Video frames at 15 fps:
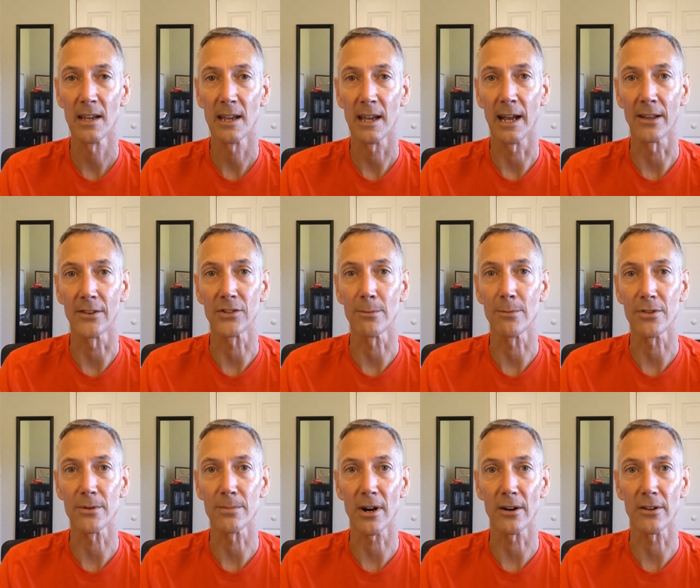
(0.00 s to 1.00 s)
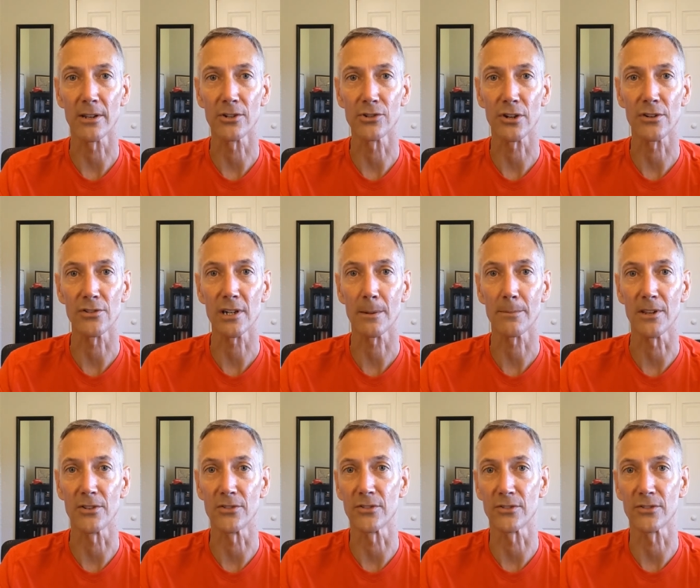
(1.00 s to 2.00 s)
and some other part of the insurance company
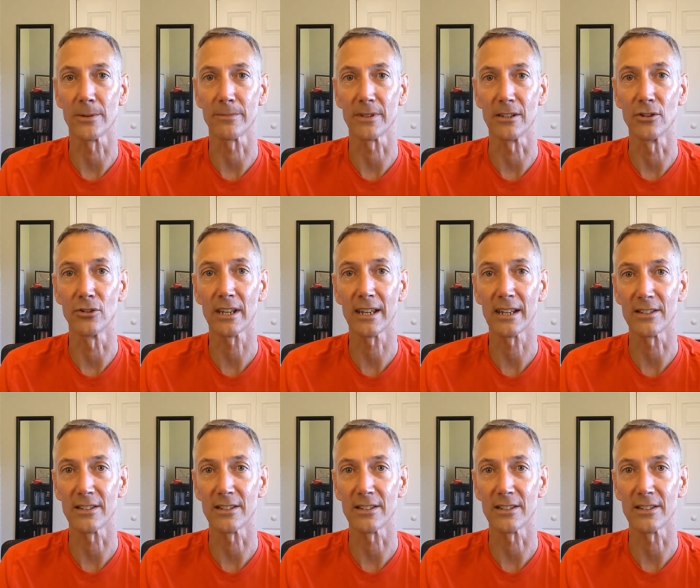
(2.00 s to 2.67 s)
is just simply looking